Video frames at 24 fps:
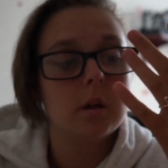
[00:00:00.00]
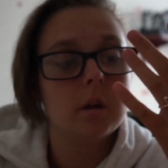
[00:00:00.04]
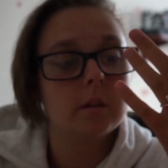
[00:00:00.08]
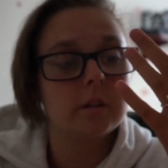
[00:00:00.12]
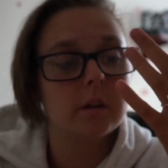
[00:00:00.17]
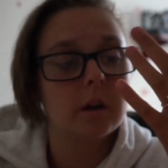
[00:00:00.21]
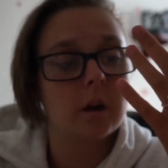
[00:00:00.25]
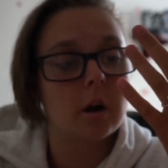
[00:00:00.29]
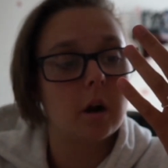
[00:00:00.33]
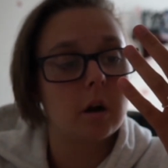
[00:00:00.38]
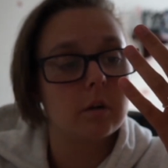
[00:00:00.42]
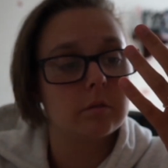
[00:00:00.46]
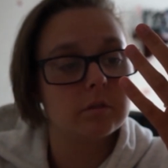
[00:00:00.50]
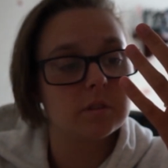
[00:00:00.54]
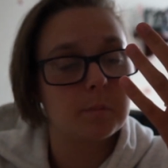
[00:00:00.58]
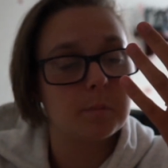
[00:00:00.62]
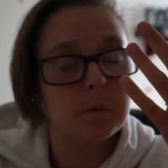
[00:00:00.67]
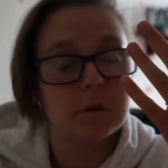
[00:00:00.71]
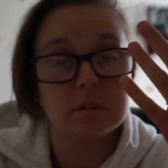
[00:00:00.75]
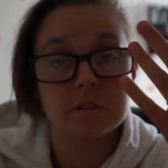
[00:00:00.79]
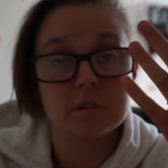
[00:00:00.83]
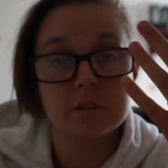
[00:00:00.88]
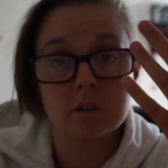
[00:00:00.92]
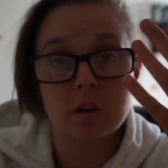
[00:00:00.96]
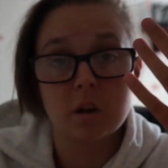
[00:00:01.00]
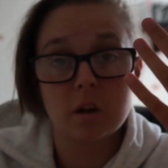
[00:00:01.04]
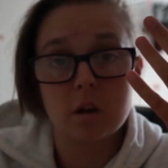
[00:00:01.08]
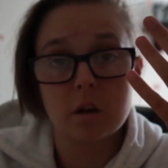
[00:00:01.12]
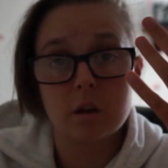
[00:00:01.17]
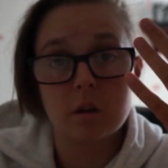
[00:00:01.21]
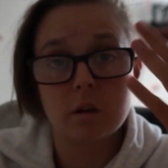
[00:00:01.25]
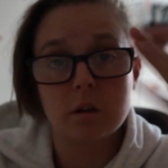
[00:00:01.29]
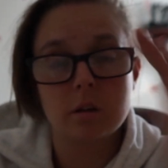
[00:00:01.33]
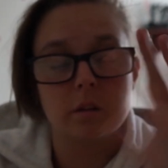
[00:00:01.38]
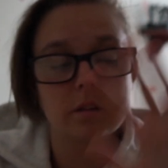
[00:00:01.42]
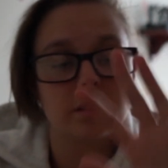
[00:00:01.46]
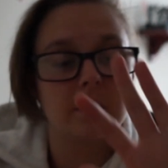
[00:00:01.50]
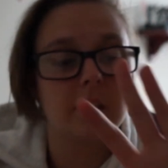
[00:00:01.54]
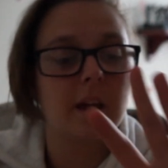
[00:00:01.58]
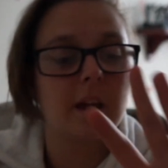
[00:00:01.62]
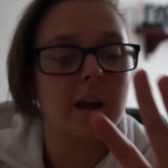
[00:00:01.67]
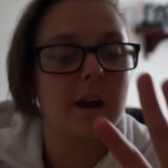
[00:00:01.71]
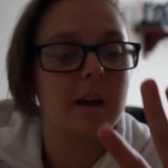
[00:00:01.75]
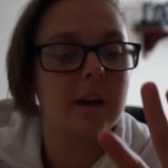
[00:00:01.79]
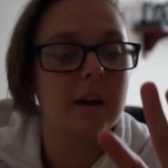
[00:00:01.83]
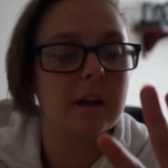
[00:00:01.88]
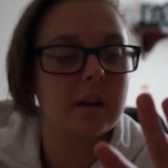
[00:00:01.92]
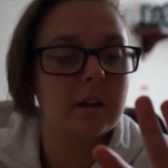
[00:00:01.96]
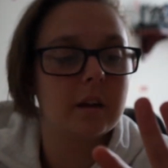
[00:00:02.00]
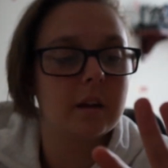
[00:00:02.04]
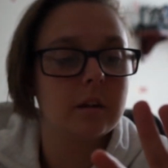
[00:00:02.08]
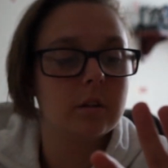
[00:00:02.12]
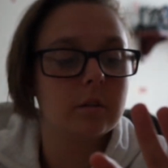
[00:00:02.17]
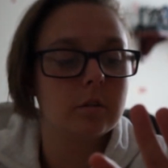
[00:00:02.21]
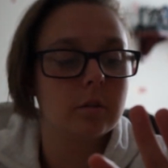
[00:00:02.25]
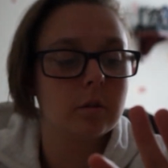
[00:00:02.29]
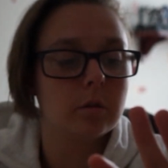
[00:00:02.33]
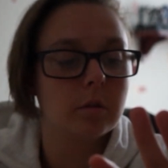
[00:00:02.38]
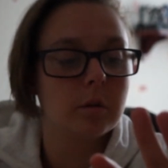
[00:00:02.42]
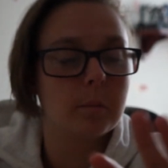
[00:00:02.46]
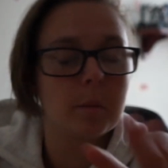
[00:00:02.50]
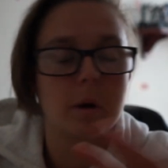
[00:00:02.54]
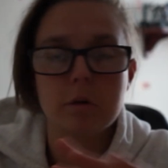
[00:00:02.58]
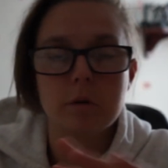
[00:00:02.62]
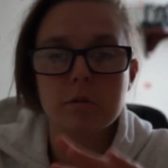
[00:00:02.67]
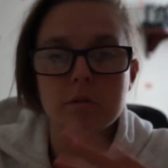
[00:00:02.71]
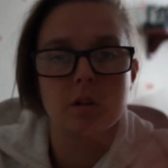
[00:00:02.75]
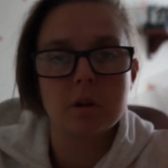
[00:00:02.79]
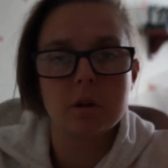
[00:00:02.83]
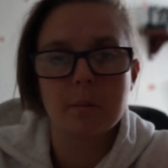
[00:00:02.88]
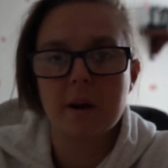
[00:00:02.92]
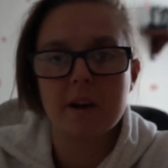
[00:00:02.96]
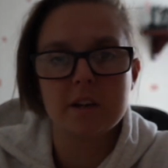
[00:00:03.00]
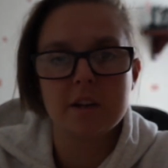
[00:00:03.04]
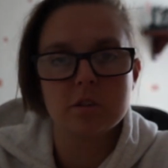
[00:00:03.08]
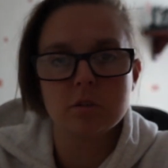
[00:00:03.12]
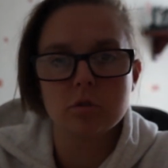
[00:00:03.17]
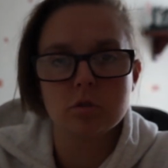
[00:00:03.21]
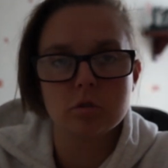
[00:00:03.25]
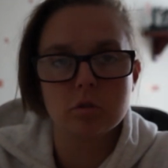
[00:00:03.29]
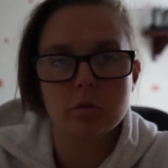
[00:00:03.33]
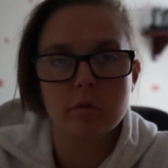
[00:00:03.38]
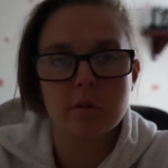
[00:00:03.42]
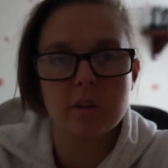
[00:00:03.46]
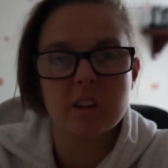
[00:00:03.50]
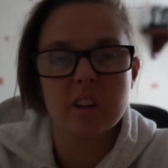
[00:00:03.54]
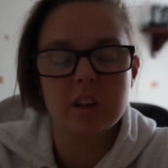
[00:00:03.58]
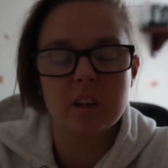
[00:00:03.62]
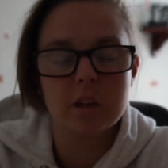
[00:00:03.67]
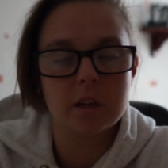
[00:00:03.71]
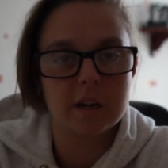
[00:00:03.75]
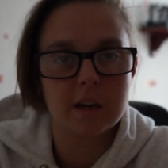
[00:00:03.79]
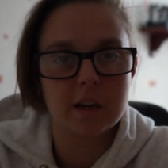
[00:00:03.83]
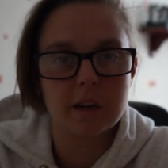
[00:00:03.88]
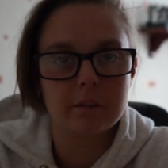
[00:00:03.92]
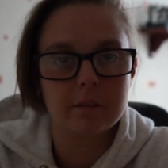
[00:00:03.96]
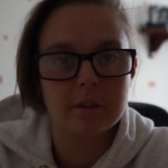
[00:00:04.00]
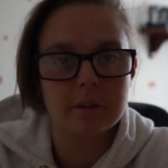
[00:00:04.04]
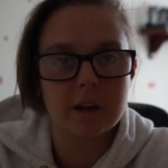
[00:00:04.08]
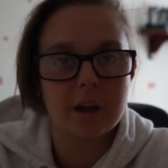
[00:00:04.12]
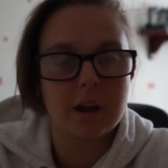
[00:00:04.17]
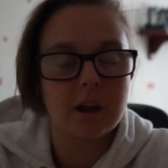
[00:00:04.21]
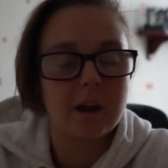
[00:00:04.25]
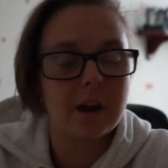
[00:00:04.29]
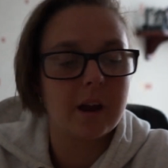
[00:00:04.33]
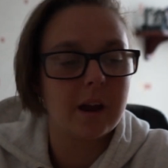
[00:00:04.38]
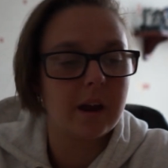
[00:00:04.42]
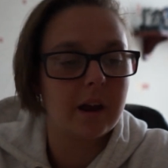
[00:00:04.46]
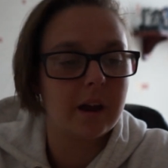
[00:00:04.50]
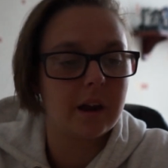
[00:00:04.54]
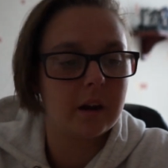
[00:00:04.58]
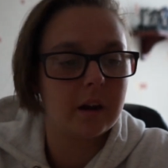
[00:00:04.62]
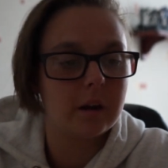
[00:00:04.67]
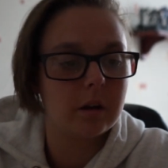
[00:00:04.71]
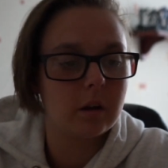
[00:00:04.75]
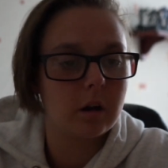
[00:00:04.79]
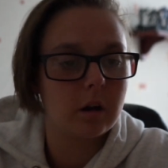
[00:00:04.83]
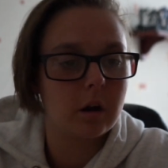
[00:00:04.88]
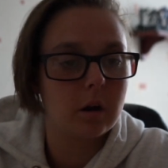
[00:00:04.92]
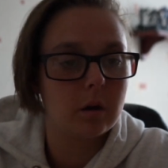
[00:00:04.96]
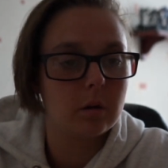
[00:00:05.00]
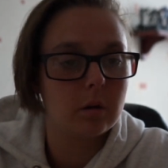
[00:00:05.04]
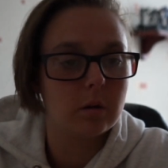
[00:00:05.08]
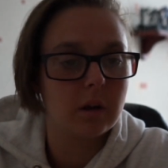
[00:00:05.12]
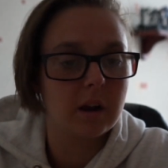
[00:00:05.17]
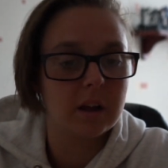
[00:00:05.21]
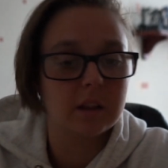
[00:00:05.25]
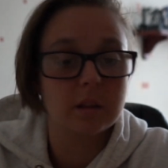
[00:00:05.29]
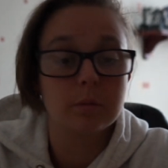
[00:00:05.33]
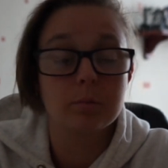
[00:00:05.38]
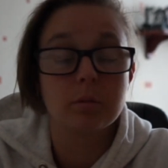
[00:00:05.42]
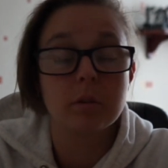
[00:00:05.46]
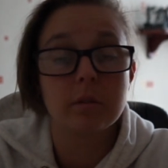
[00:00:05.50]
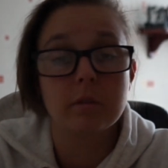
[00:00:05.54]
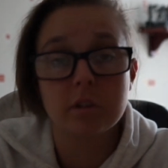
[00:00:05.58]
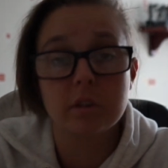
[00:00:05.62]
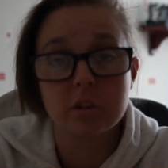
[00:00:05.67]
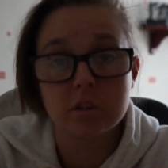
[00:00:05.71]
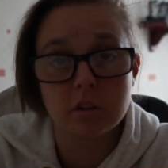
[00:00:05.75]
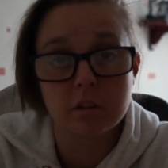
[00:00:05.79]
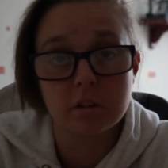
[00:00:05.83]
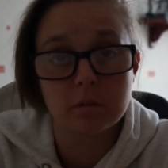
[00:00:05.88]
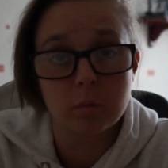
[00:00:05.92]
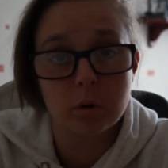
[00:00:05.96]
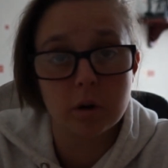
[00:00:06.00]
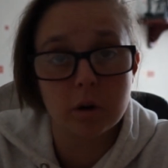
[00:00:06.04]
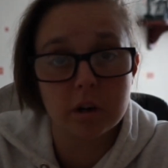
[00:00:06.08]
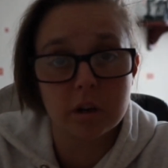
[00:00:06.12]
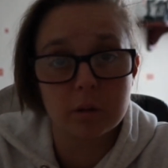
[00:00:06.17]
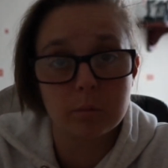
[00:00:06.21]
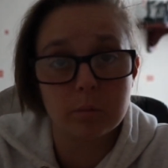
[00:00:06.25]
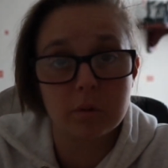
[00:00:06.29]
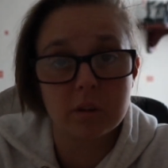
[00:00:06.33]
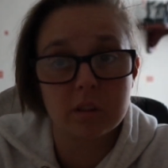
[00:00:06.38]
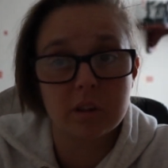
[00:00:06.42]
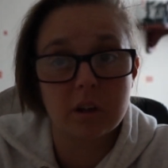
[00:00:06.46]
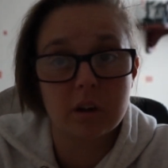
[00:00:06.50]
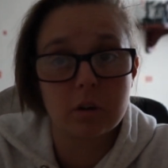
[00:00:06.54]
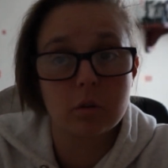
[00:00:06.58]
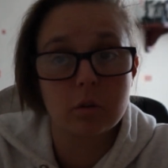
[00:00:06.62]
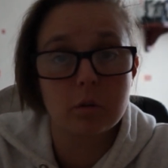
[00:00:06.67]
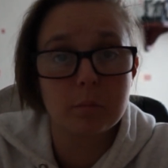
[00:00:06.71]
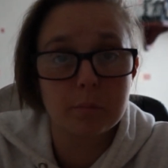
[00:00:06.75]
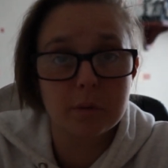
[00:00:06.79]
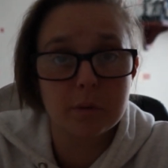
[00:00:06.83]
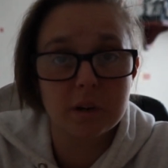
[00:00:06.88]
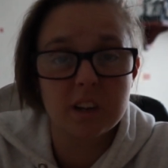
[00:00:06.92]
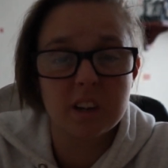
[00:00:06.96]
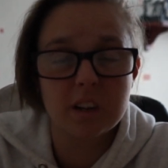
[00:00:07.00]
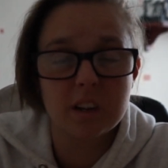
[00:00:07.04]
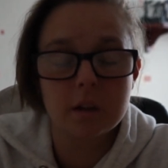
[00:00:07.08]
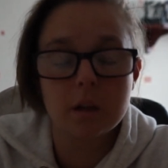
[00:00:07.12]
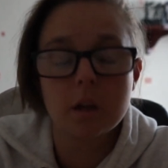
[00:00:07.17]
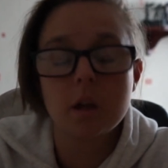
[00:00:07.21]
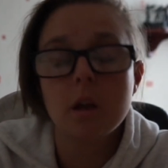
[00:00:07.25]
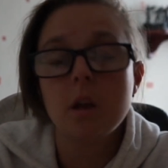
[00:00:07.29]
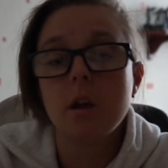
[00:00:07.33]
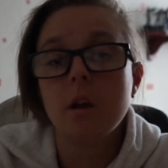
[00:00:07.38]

They are a sponsor. They do the most amazing jewellery that you could ever get, and I had the privilege of working with that company.